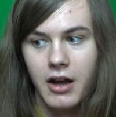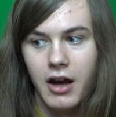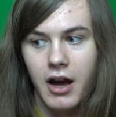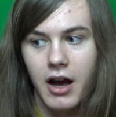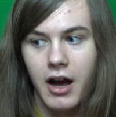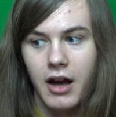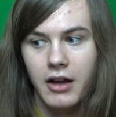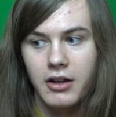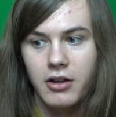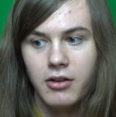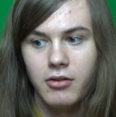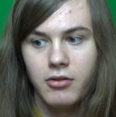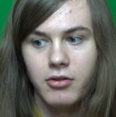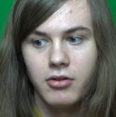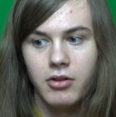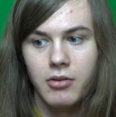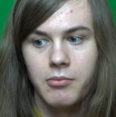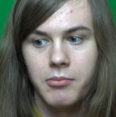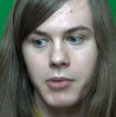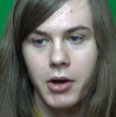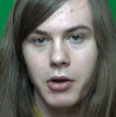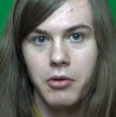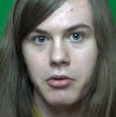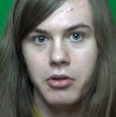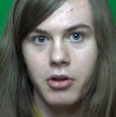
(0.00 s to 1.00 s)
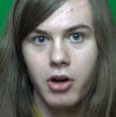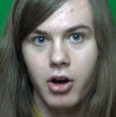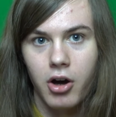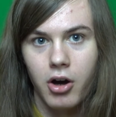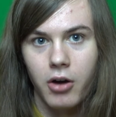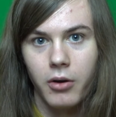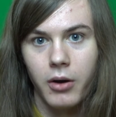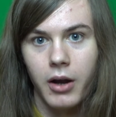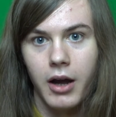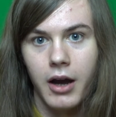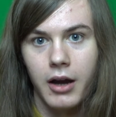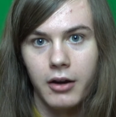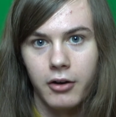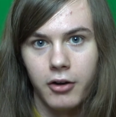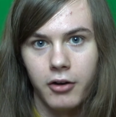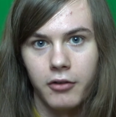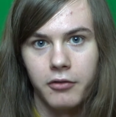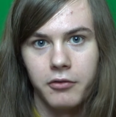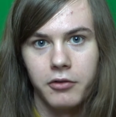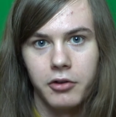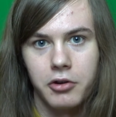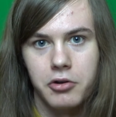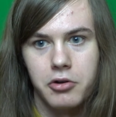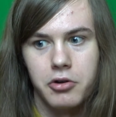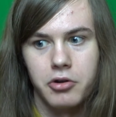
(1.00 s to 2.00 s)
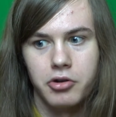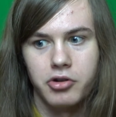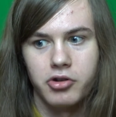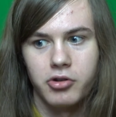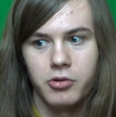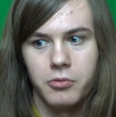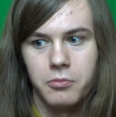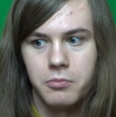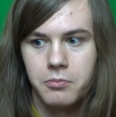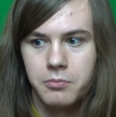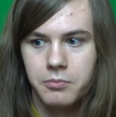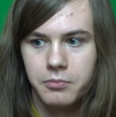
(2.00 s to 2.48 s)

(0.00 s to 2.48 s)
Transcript: I use them both on and off the cushion.